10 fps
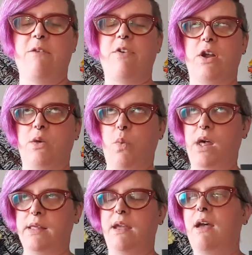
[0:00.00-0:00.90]
Very
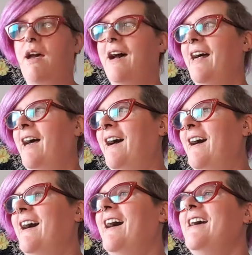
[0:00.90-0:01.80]
welly.
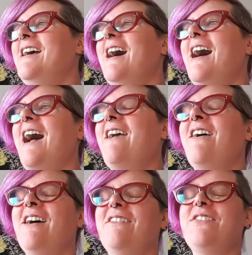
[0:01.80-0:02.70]
I